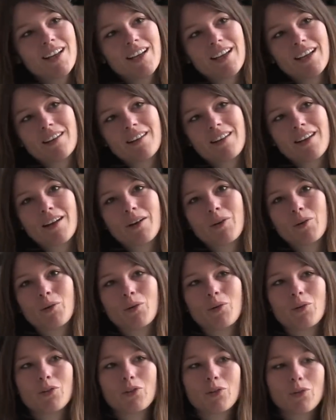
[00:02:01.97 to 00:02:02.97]
And
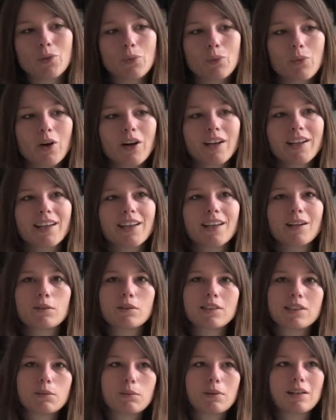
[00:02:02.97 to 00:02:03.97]
now through working
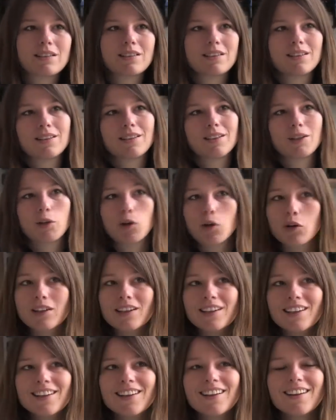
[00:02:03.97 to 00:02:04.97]
with Sebastian and
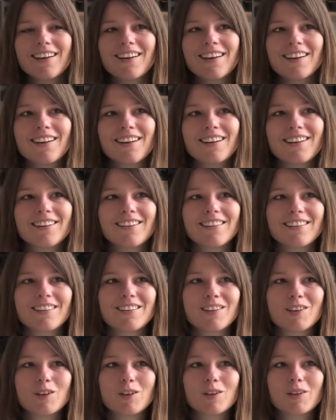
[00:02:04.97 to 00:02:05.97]
Connie, it
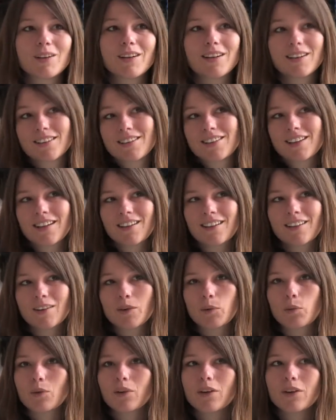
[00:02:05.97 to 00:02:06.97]
extended
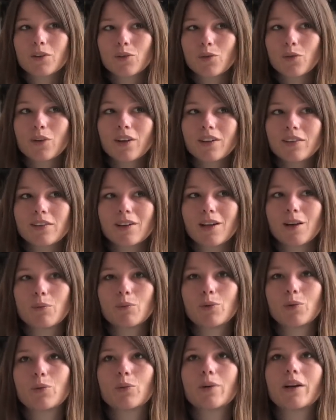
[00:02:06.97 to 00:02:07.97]
and works, for
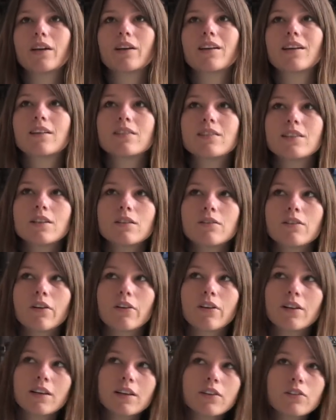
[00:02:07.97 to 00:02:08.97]
example, where you can see it
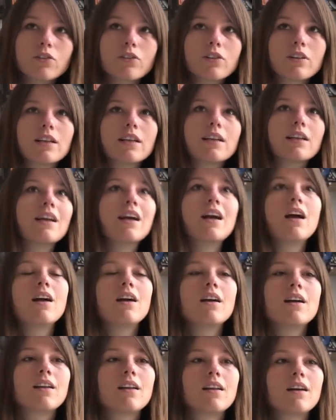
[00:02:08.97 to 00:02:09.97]
very literally,
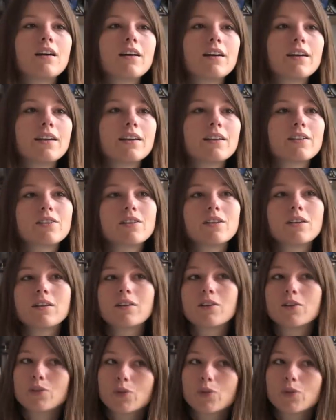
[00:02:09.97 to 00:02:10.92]
like the